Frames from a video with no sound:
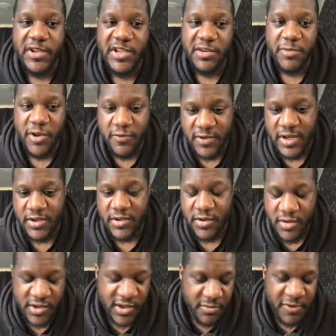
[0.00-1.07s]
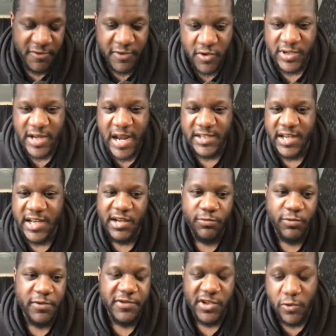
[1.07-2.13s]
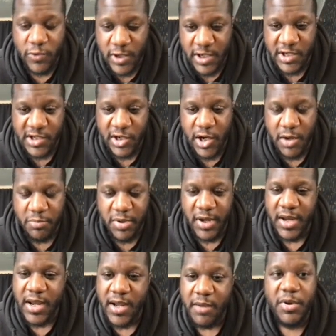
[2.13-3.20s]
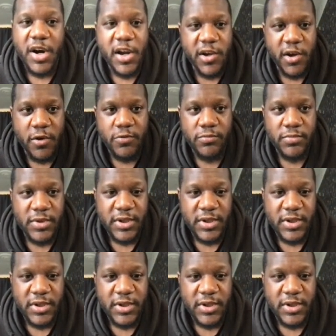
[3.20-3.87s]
some of the, the, some of those assets, I would have sold at the top, but I don't.